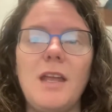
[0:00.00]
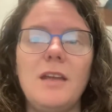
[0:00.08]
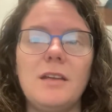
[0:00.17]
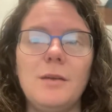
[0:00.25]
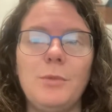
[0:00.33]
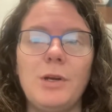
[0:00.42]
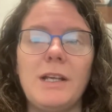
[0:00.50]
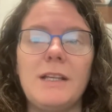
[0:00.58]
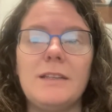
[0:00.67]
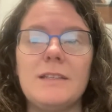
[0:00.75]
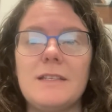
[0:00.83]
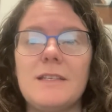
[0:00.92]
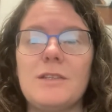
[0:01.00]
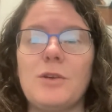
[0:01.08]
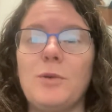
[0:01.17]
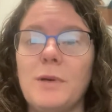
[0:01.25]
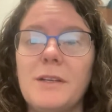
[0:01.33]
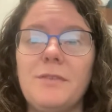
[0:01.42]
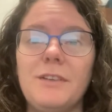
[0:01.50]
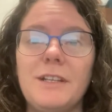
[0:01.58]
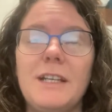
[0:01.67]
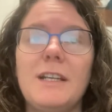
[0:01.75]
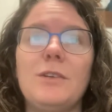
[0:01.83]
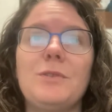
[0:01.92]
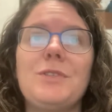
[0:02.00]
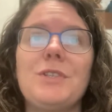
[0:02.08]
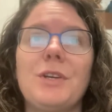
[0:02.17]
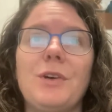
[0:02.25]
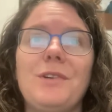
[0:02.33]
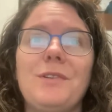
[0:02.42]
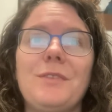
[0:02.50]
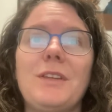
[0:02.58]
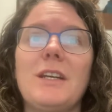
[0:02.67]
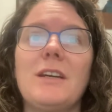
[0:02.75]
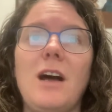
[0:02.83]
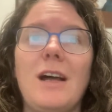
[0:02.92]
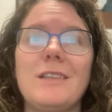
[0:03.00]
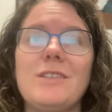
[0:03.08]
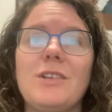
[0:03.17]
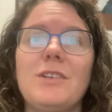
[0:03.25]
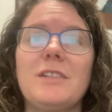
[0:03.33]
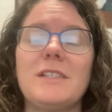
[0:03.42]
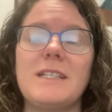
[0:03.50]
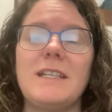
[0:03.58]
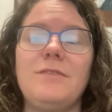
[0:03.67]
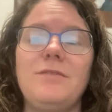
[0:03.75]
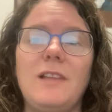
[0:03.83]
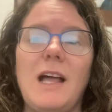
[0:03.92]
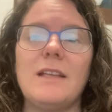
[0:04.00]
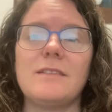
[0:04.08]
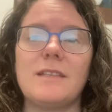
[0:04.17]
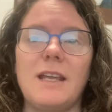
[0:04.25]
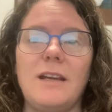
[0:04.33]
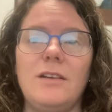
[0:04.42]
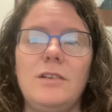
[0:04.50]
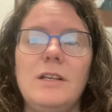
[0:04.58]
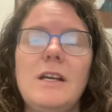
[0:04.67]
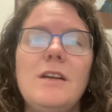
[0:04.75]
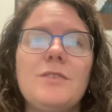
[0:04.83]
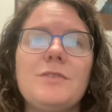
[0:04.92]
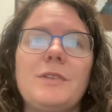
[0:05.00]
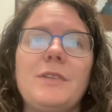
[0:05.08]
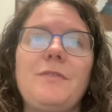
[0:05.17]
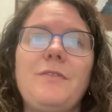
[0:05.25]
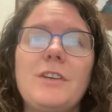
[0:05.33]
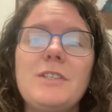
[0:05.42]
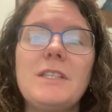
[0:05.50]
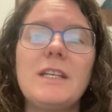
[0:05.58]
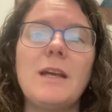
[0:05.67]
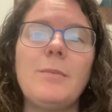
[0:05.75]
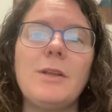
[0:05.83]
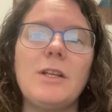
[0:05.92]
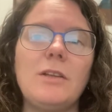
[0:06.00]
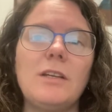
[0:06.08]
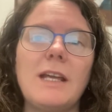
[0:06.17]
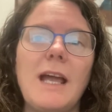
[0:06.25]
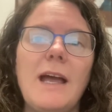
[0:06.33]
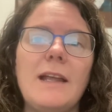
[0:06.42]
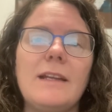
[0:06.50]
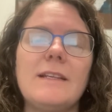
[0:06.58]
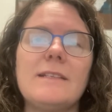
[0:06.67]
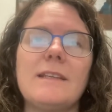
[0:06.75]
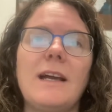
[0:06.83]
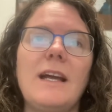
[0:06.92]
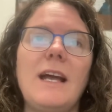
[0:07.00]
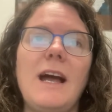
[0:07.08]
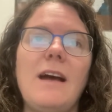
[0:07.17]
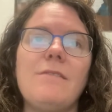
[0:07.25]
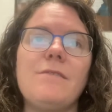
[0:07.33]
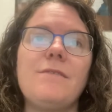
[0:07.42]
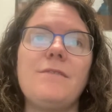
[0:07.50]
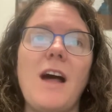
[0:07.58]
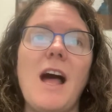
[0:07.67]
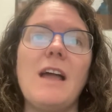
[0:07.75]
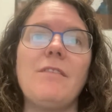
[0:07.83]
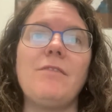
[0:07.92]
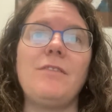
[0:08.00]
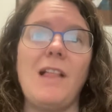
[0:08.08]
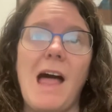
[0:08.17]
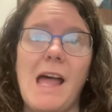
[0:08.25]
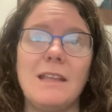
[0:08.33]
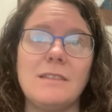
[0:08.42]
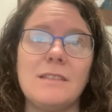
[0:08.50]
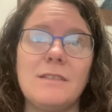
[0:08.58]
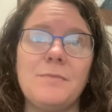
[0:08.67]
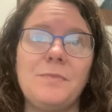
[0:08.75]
Good morning. This is a quick video to go over the concert D flat scale. So the first thing I'm going to look at is I have 5 flats.